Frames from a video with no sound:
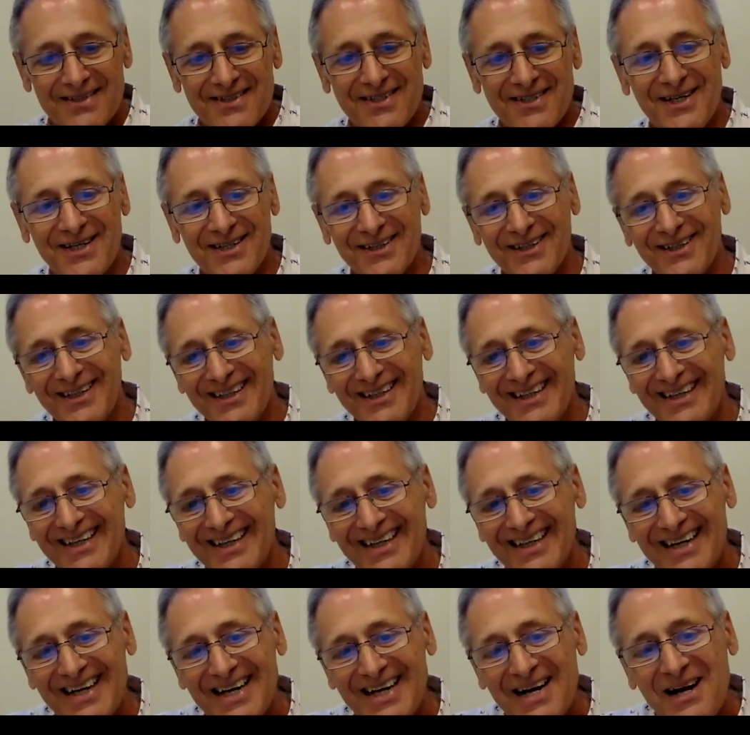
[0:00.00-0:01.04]
So
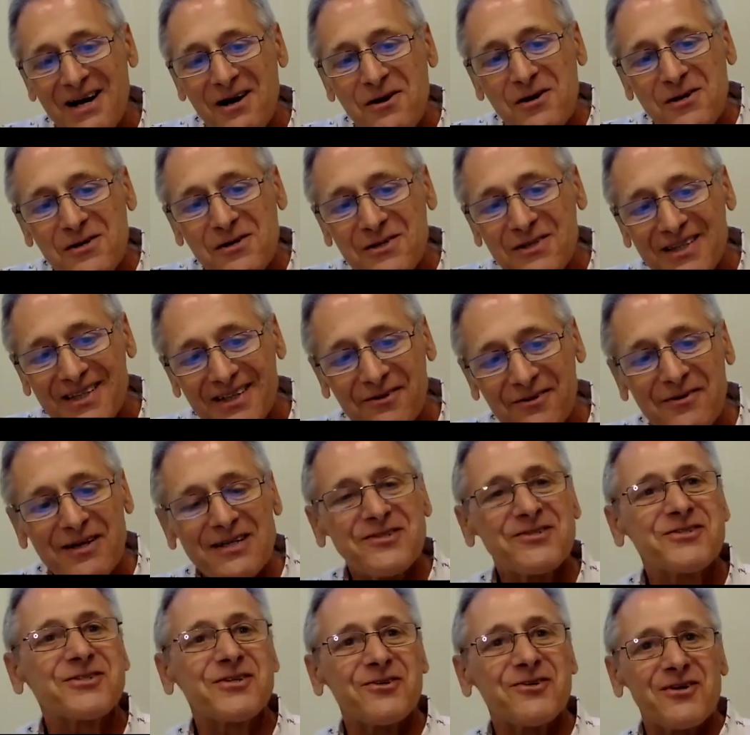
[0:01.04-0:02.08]
the
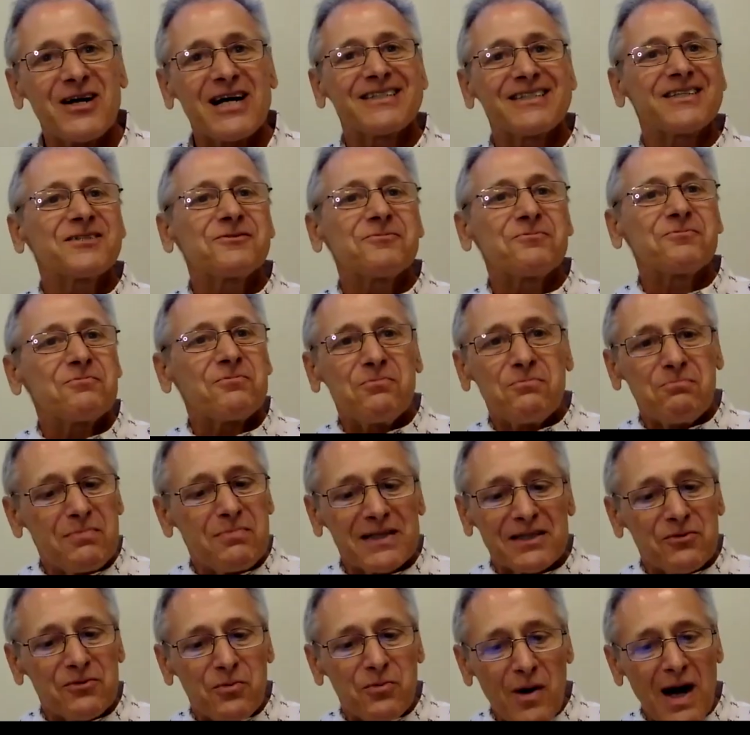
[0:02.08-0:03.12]
question arises,
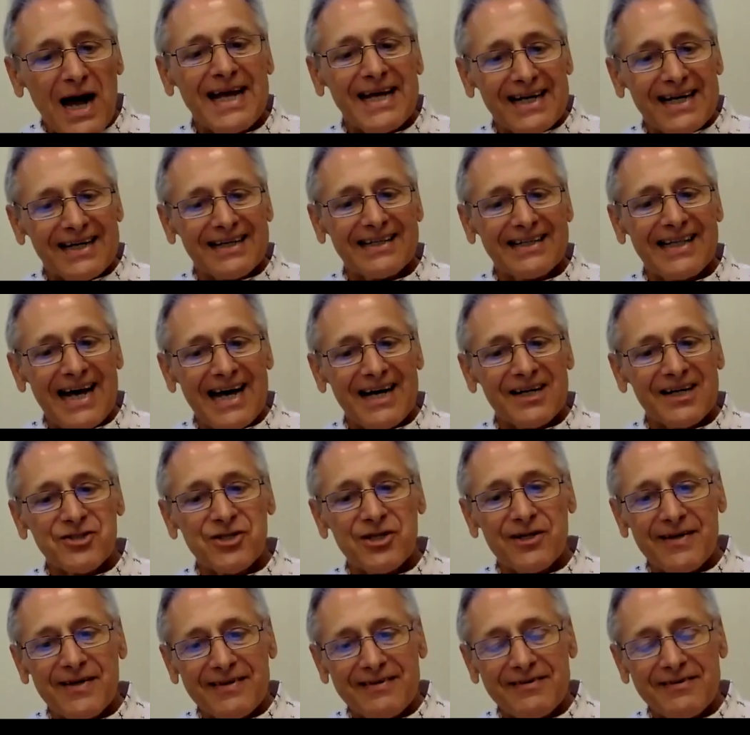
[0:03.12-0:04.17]
but why are
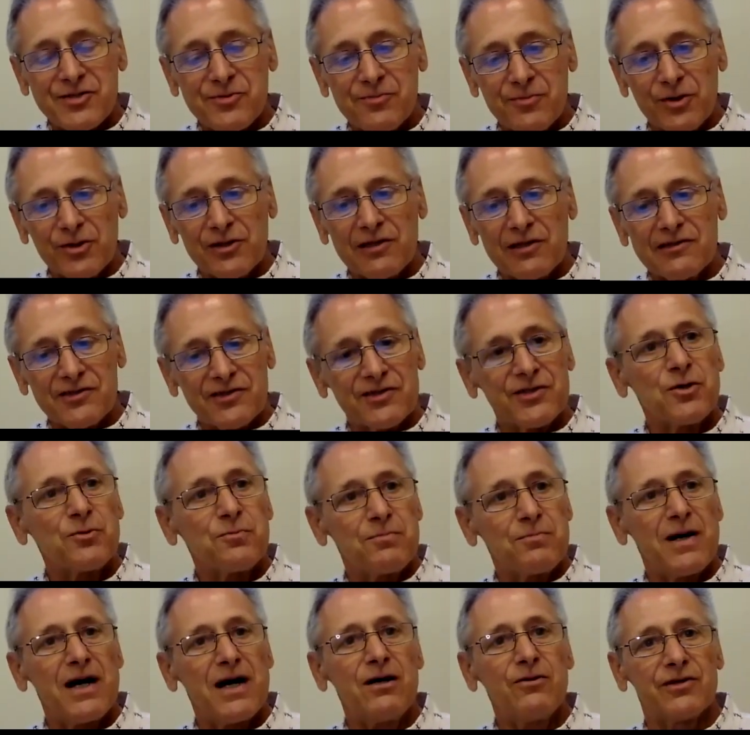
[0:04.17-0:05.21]
large language models
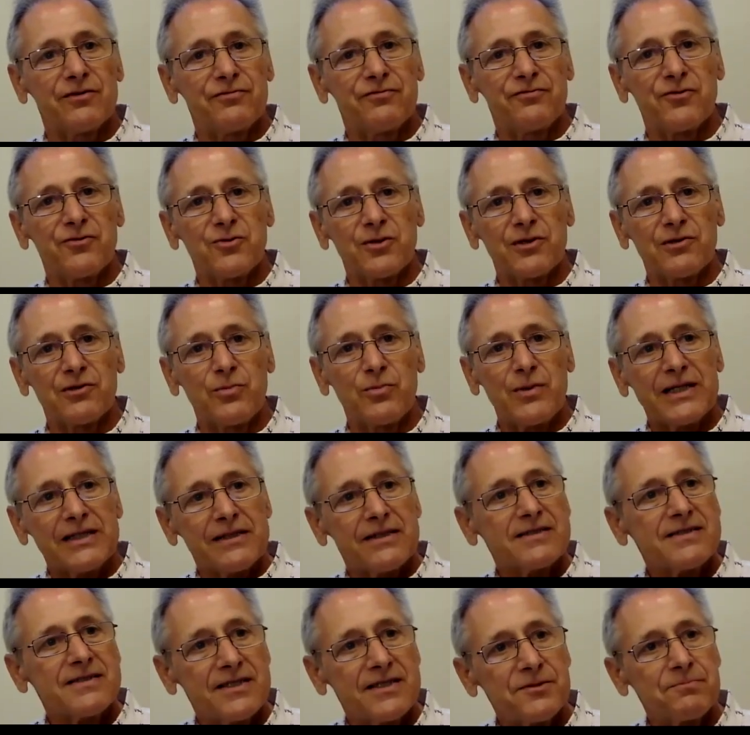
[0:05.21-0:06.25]
so powerful? Where
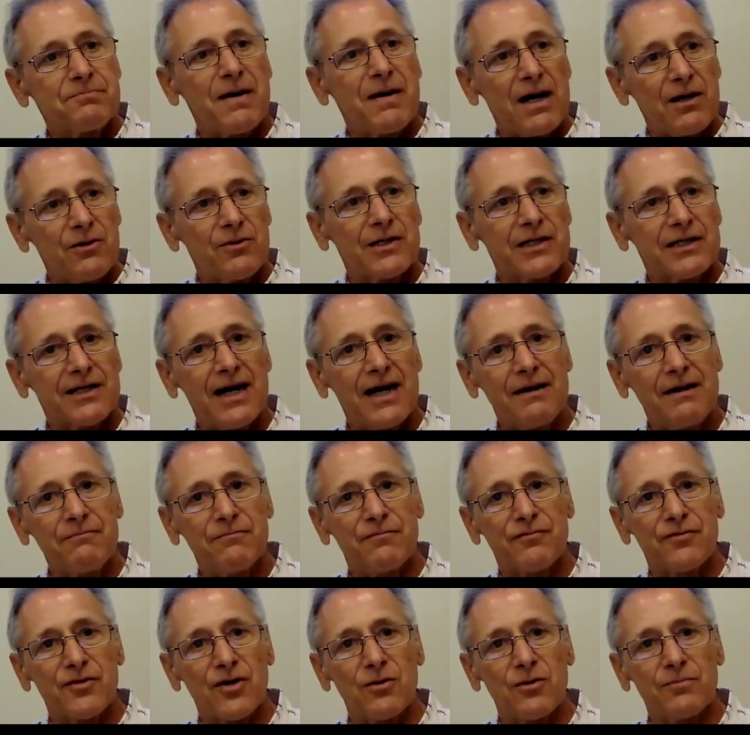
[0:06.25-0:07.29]
does this power
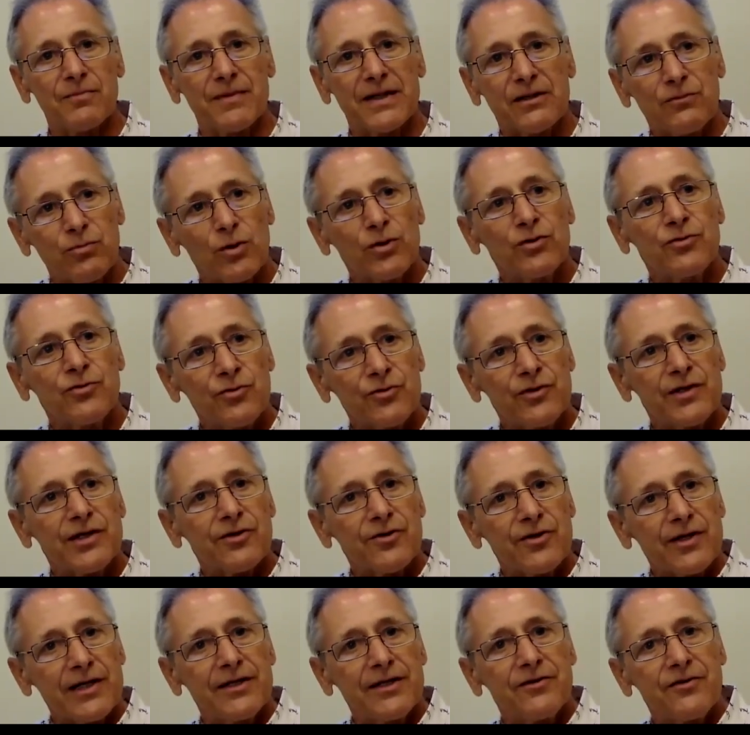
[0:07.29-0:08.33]
come from? And what do they
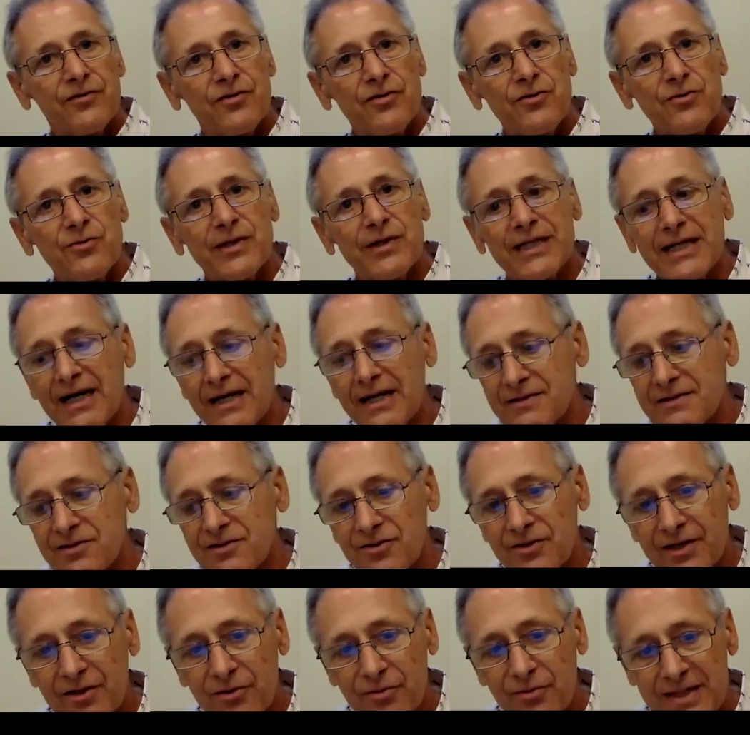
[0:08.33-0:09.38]
really do in
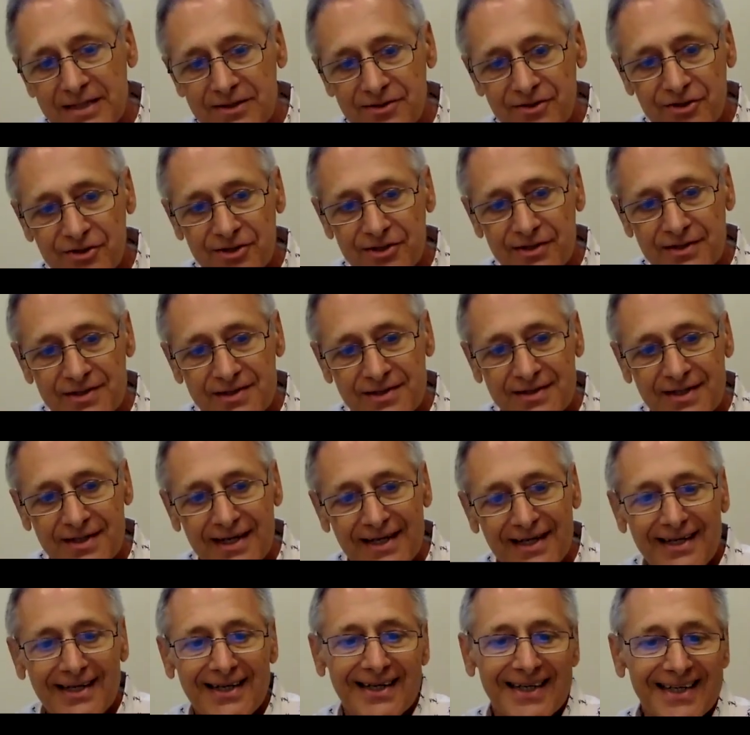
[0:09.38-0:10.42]
answering questions?
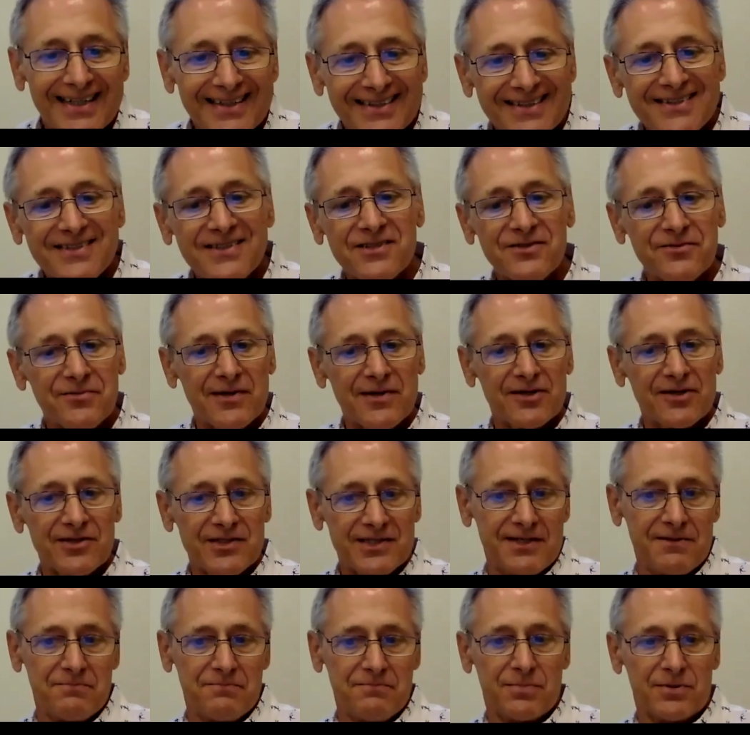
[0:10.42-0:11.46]
And this is very
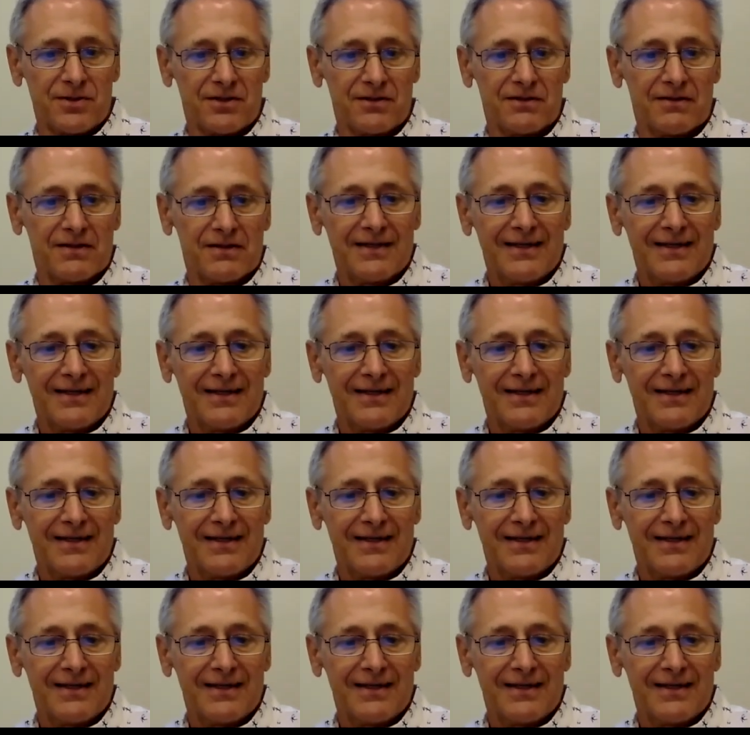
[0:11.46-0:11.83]
simple.